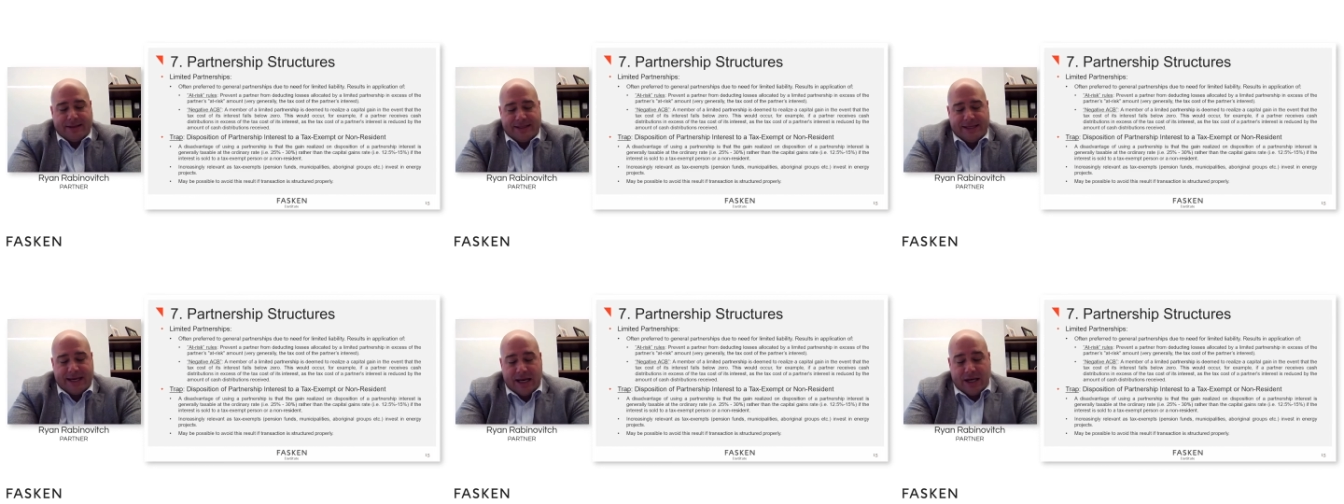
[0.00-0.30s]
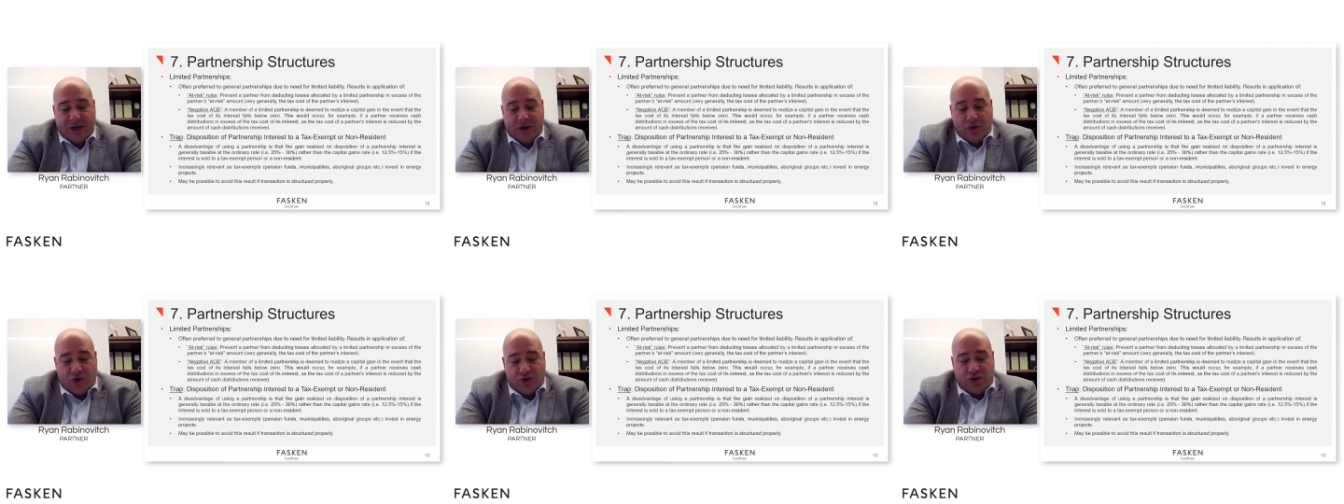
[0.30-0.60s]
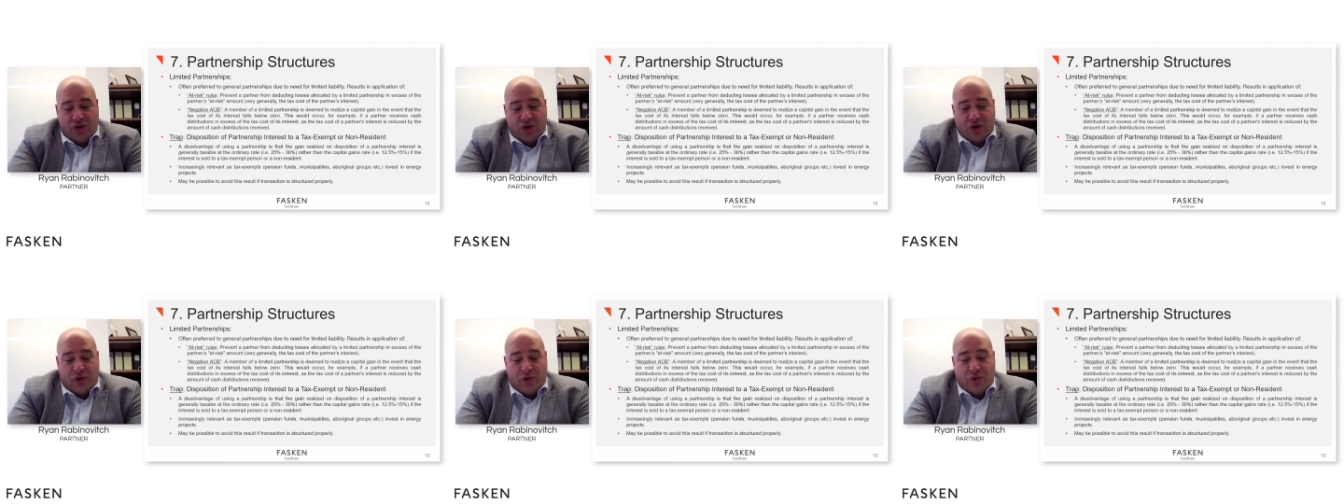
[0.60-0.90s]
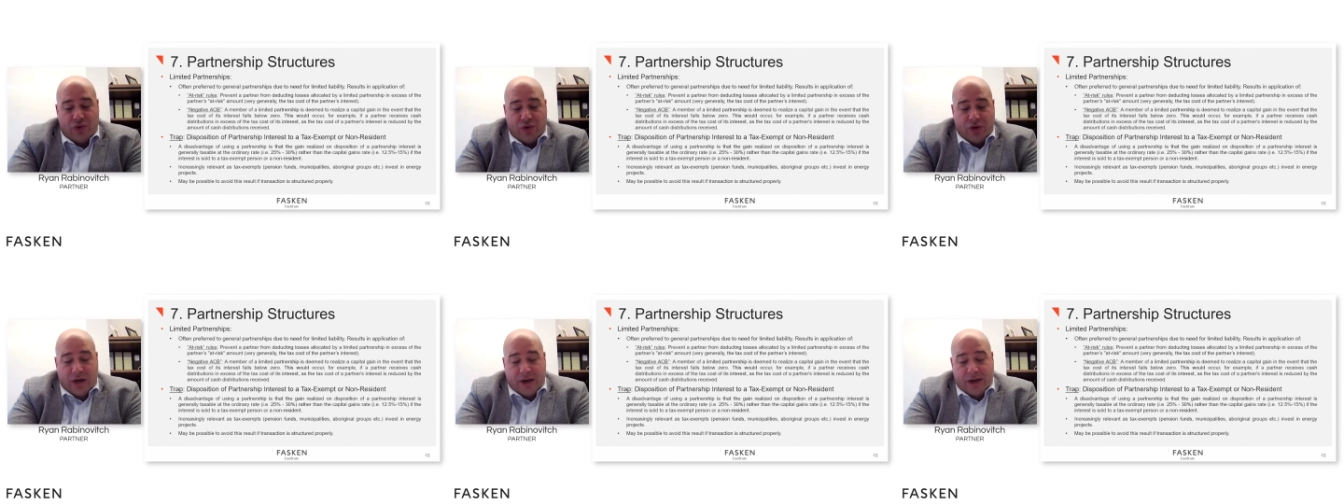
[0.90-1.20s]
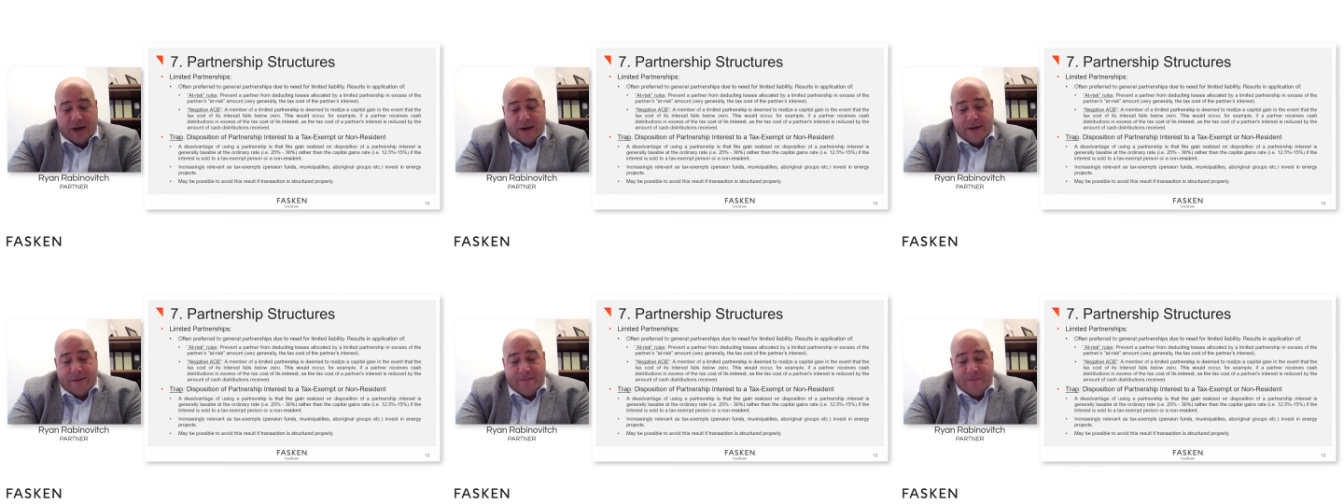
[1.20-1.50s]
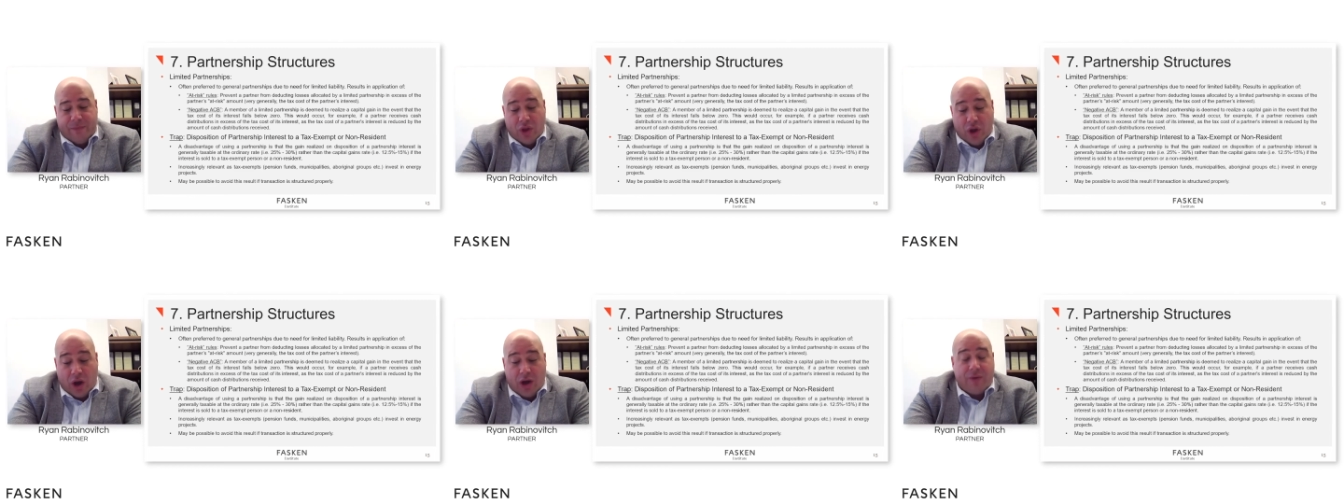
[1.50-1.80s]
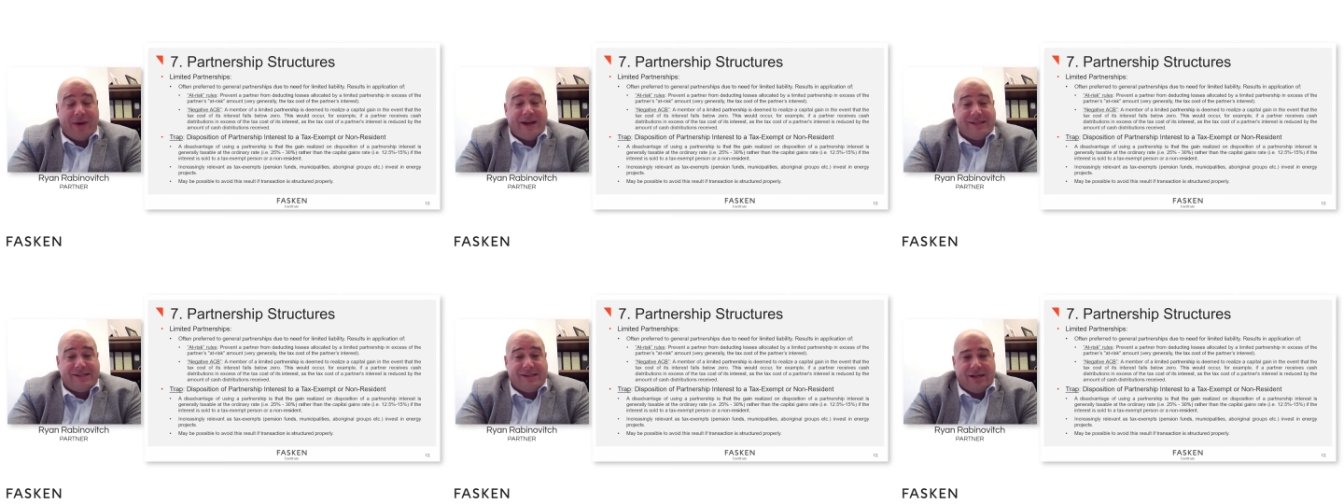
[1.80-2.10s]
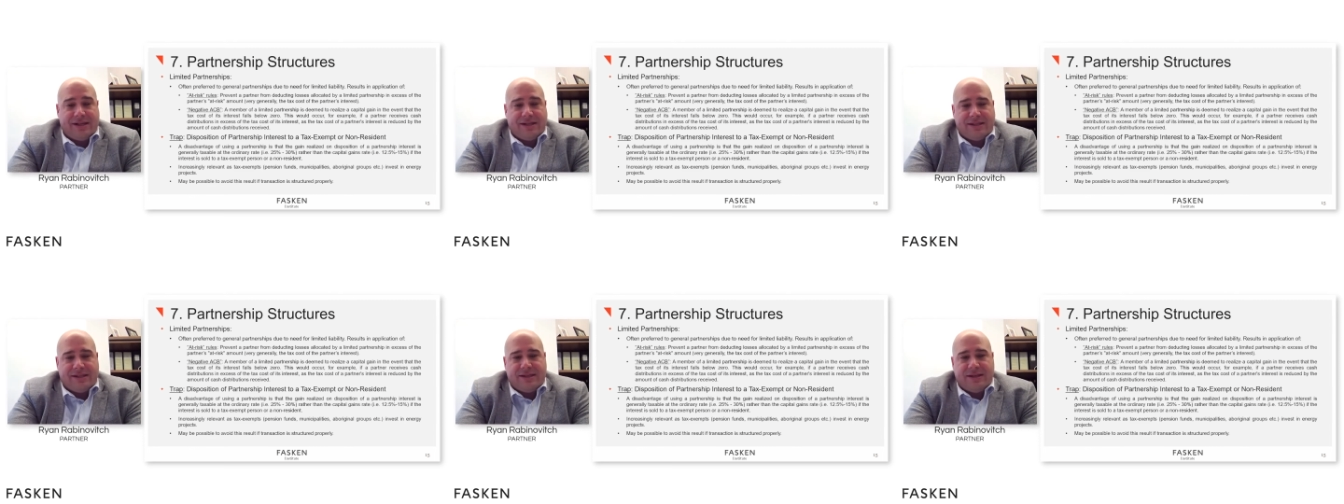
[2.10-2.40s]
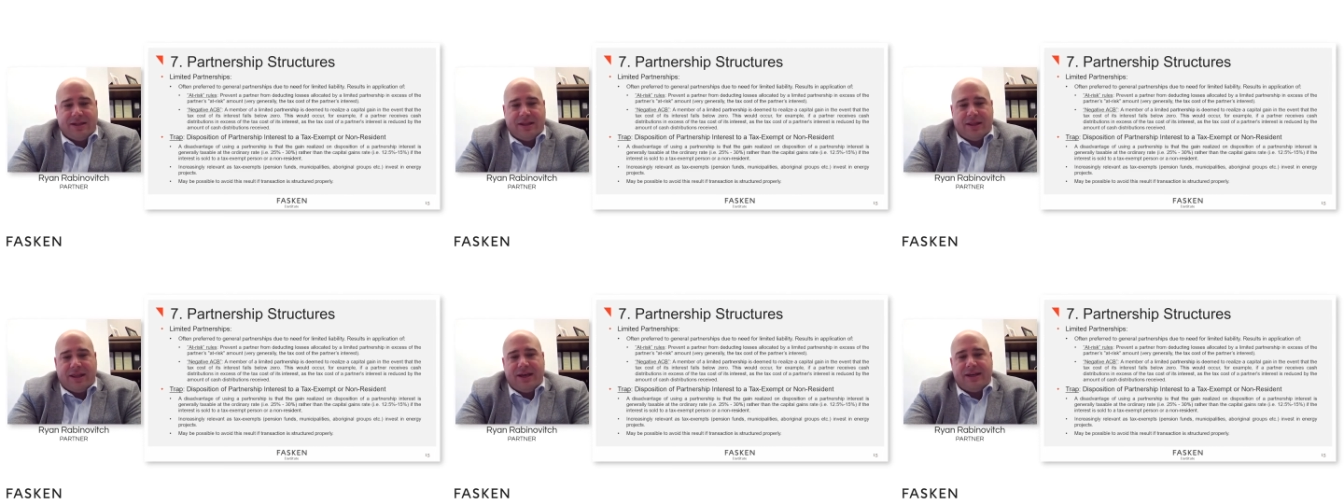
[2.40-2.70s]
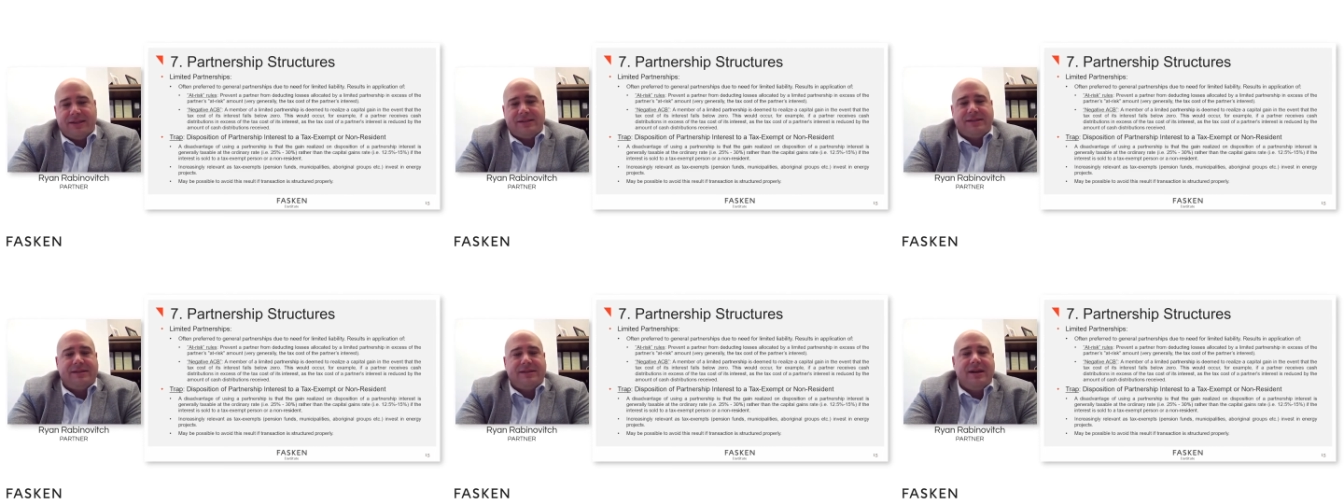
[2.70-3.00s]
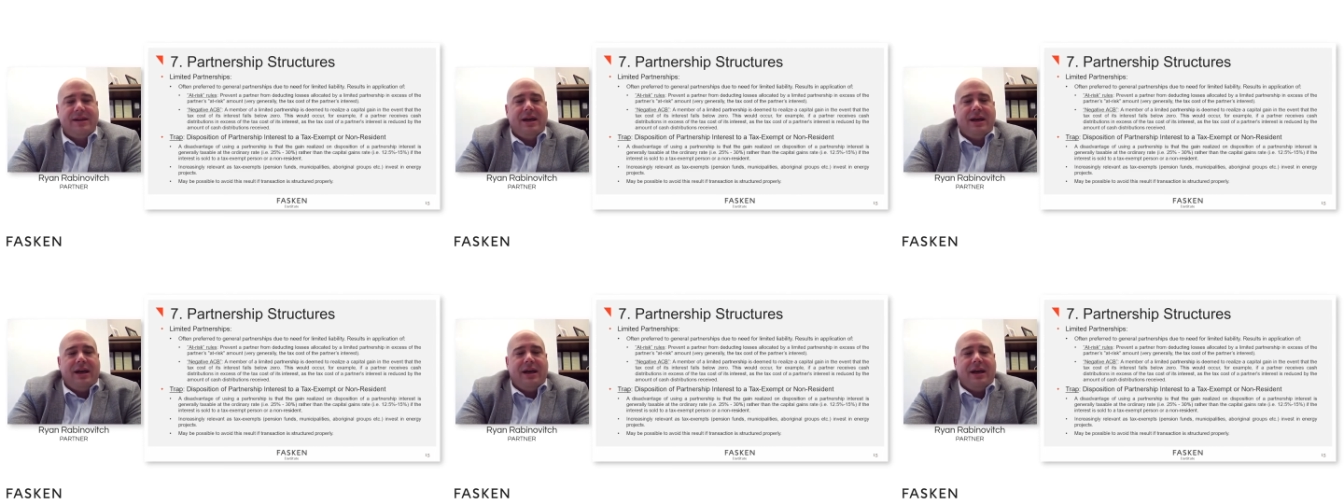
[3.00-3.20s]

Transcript: 10 years ago non-residents to the list.